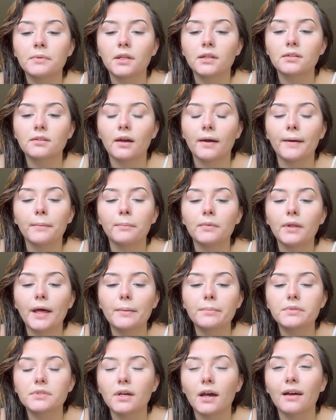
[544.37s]
the time
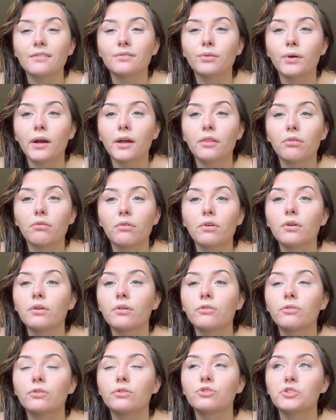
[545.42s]
lapse halfway
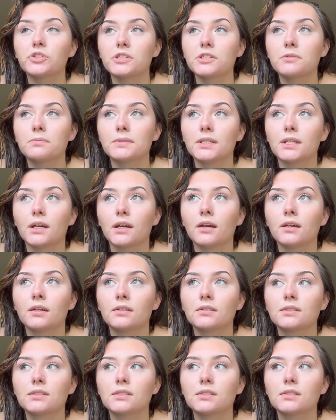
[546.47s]
through just
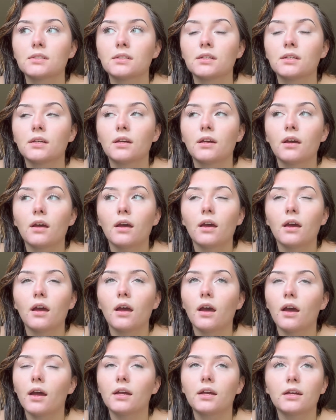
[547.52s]
because
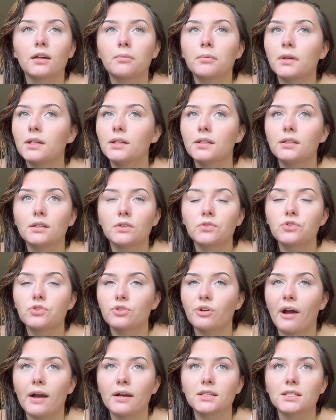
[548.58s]
I kept getting
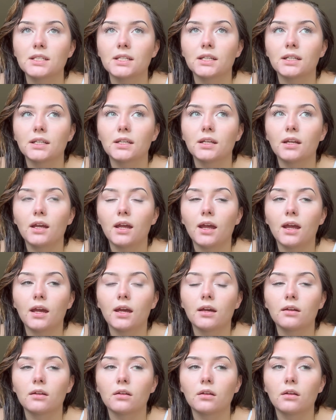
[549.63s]
distracted
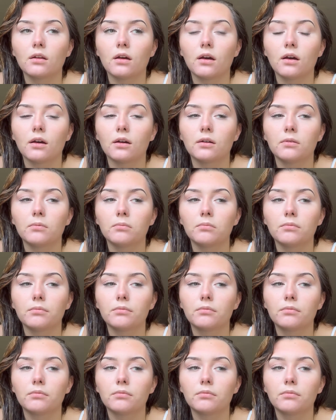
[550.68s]
and um,